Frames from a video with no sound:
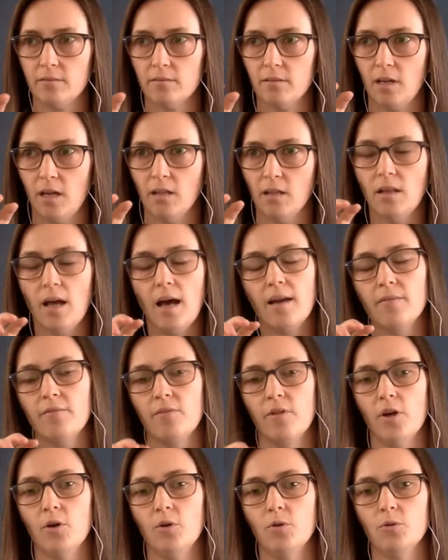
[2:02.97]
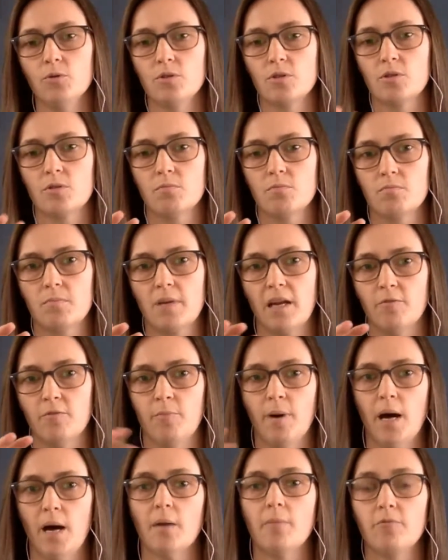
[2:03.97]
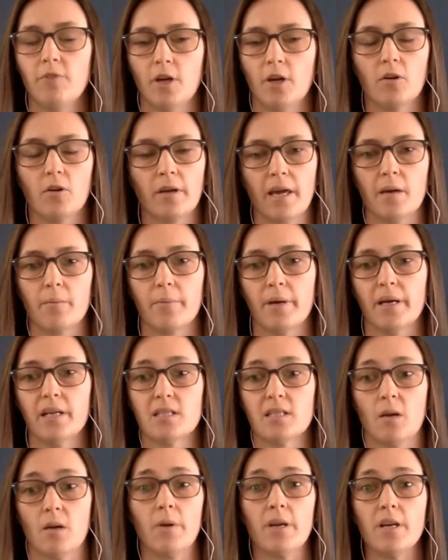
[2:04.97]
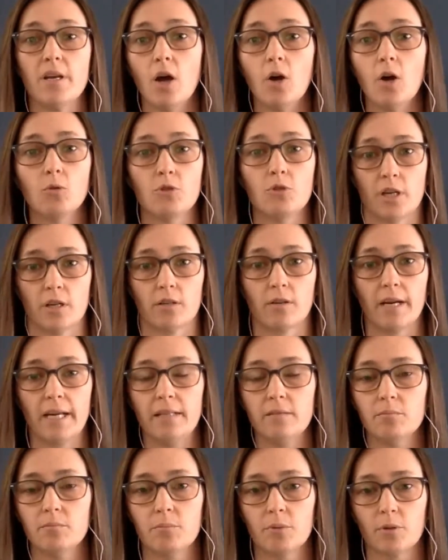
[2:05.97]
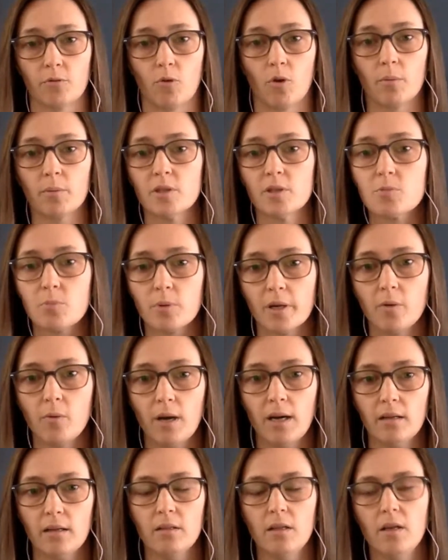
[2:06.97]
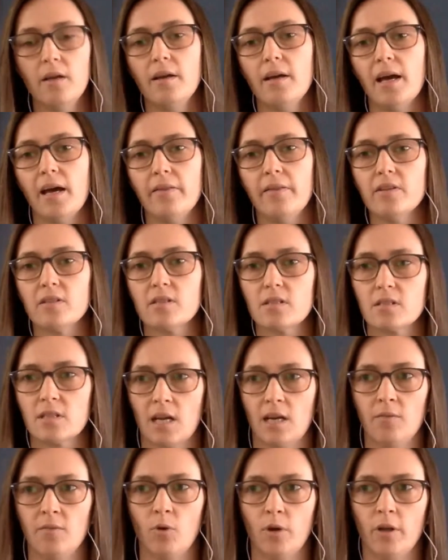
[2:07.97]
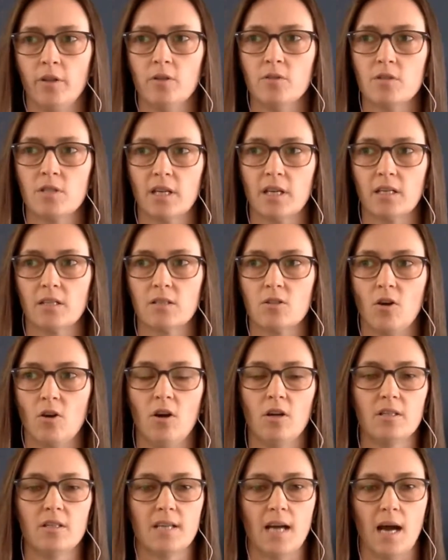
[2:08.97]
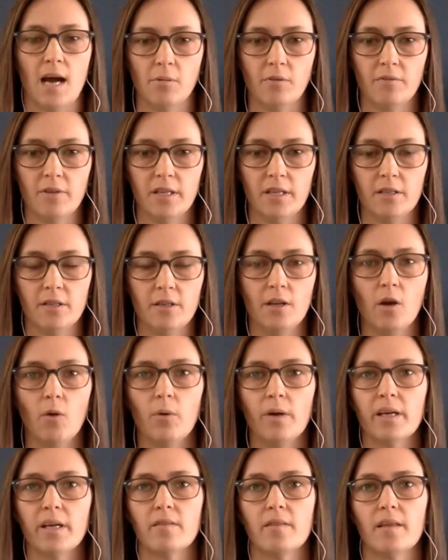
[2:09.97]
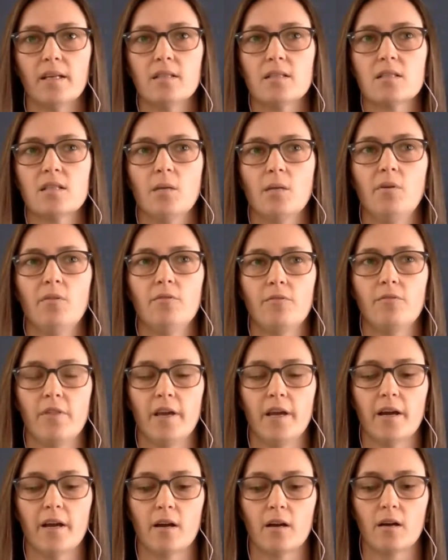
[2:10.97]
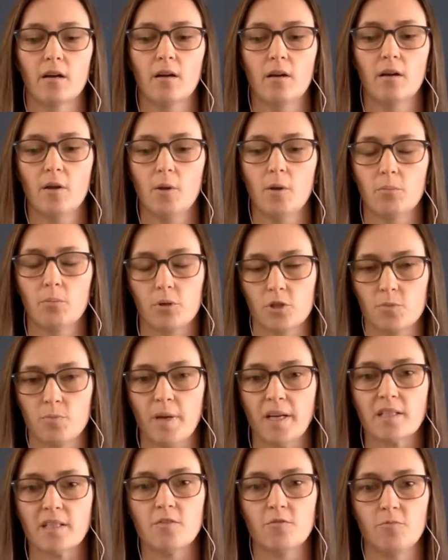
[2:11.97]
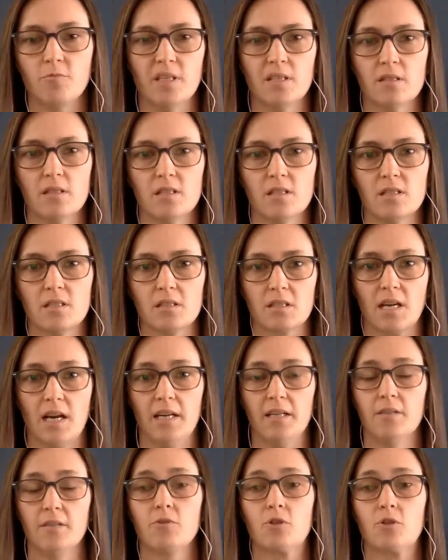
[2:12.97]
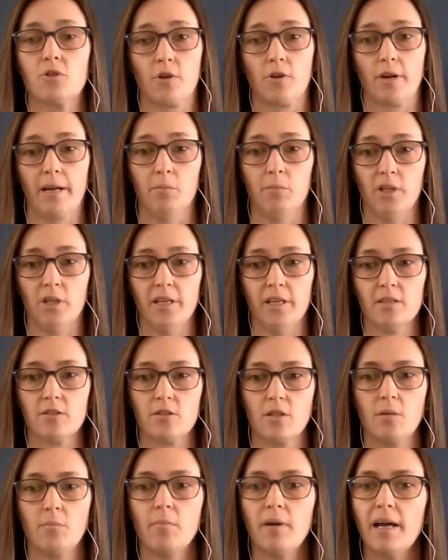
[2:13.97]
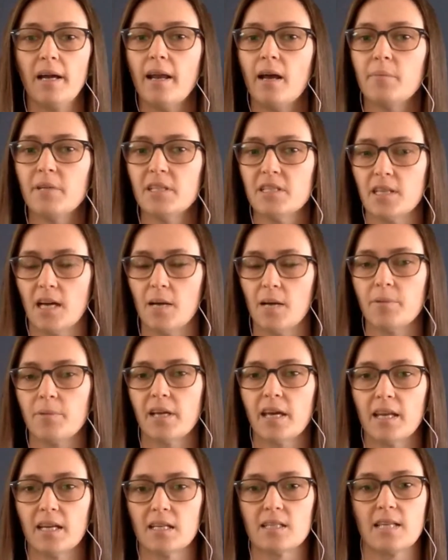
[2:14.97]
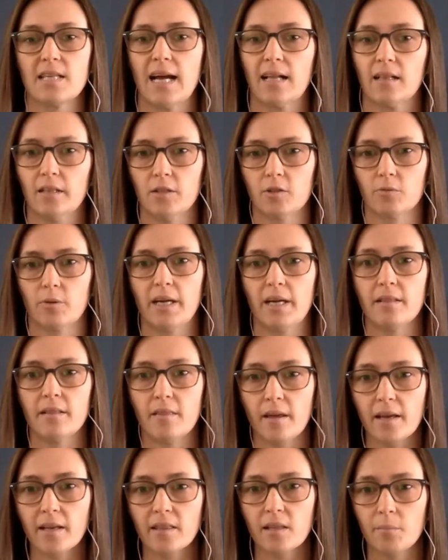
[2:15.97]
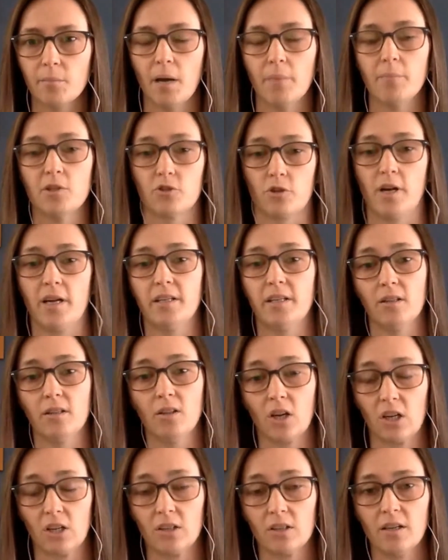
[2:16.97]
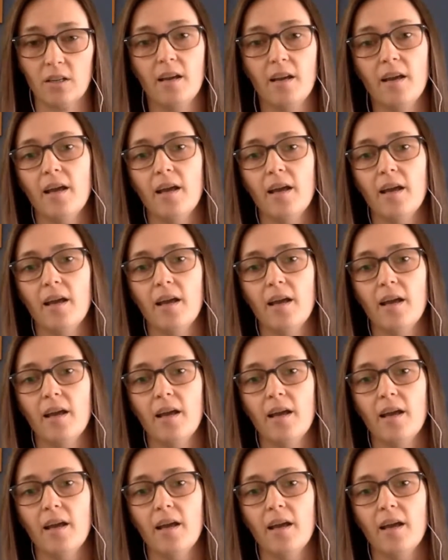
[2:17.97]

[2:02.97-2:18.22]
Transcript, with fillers: a lot of those kind of bottom funnel campaigns that we know generate performance pretty well. And this is kind of one of those things on top of it, knowing that some of their prospective business is kind of scrambling. So they might not be typing in exactly the right thing. They might be trying to learn.